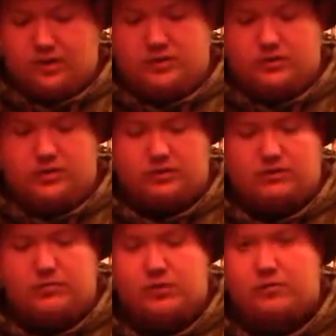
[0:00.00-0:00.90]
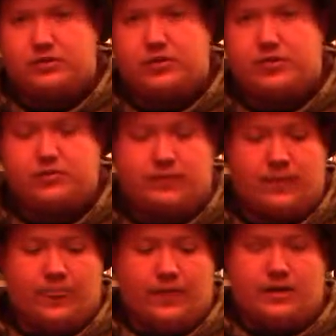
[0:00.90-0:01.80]
So what we'll do
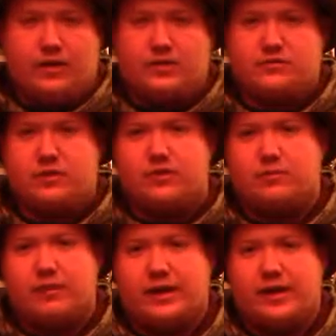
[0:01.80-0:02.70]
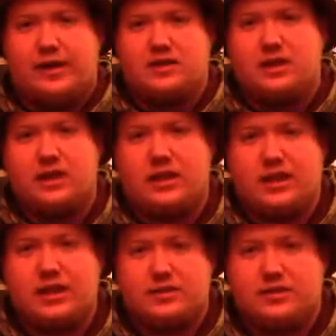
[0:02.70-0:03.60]
is when my Cast King
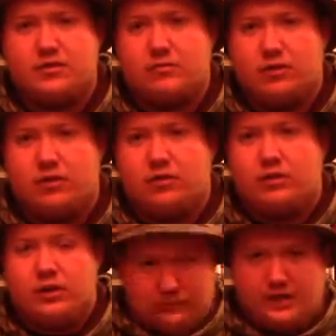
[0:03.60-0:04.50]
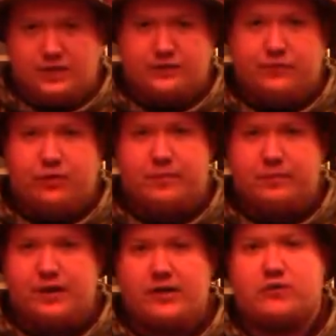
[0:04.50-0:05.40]
line gets here tomorrow, it's
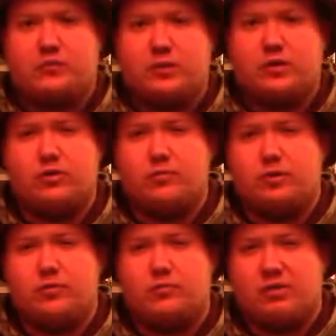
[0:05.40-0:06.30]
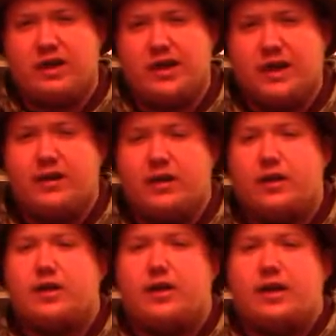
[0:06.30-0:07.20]
40-pound pearl blue braid,
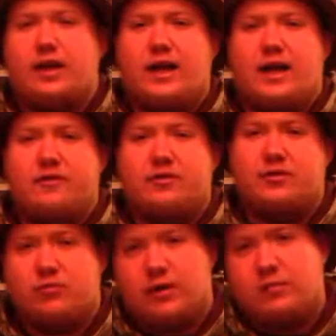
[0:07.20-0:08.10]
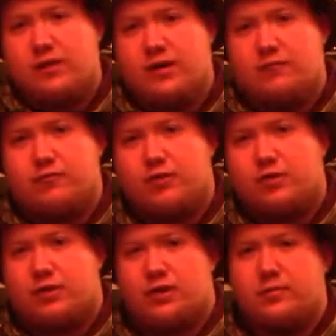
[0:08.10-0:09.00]
and I have a 20-pound
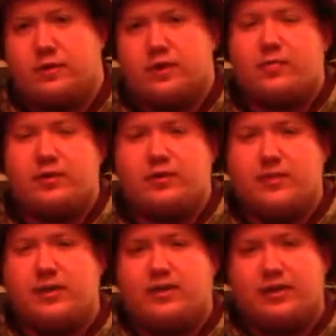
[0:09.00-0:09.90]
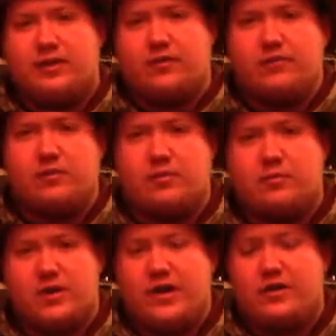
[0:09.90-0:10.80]
fluorocarbon coming to make the leader from the
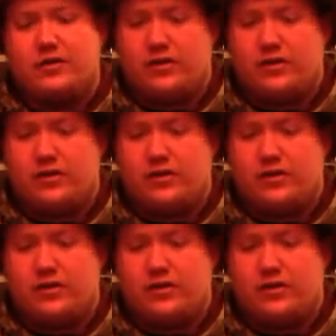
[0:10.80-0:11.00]
braid.